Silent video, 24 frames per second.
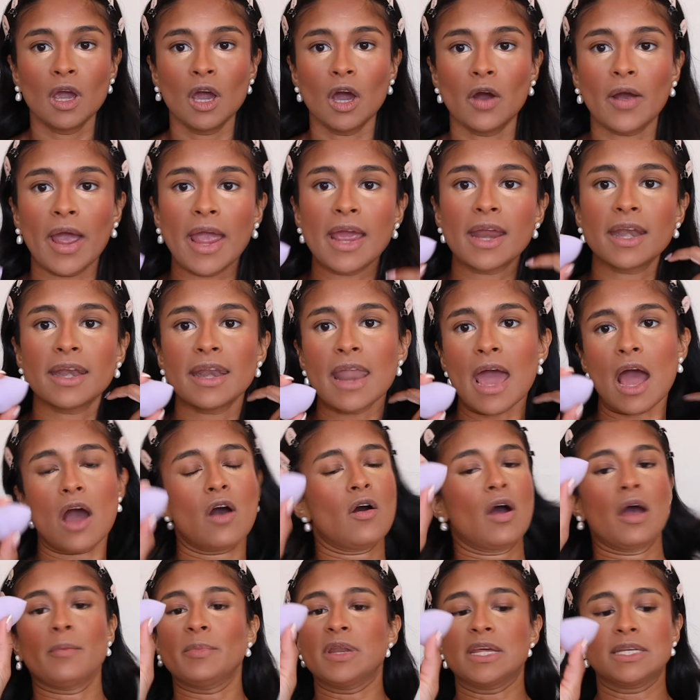Okay,
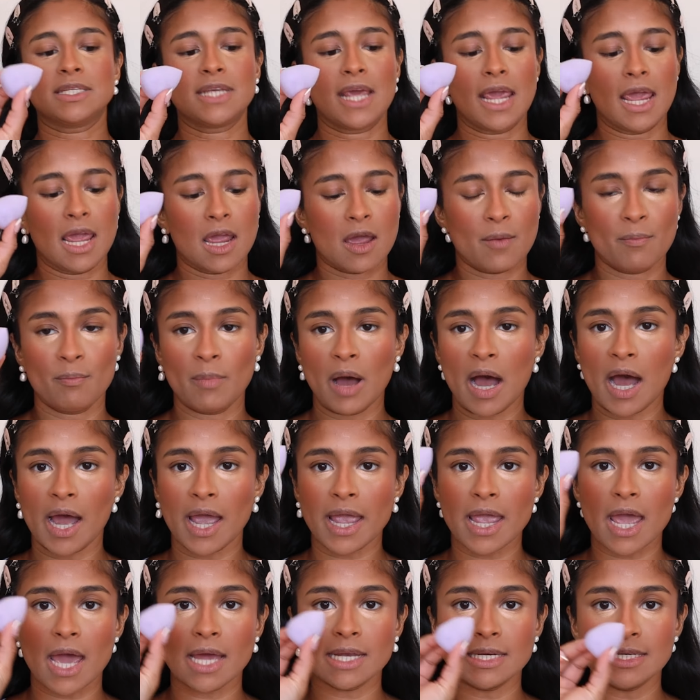now I'm gonna take
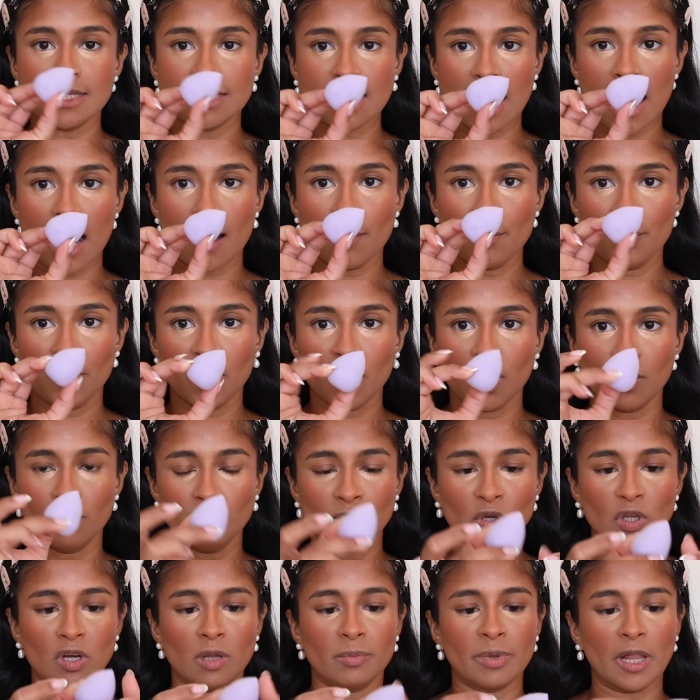my damp
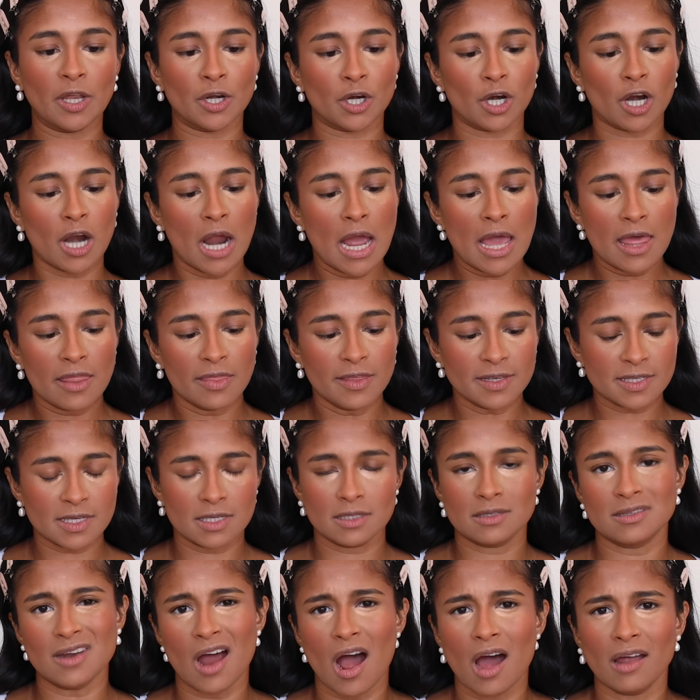beauty blender. This
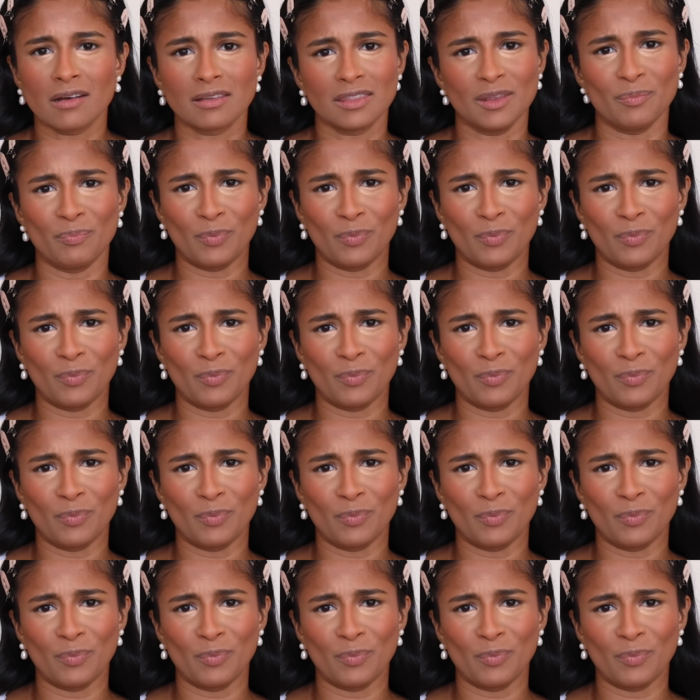is not the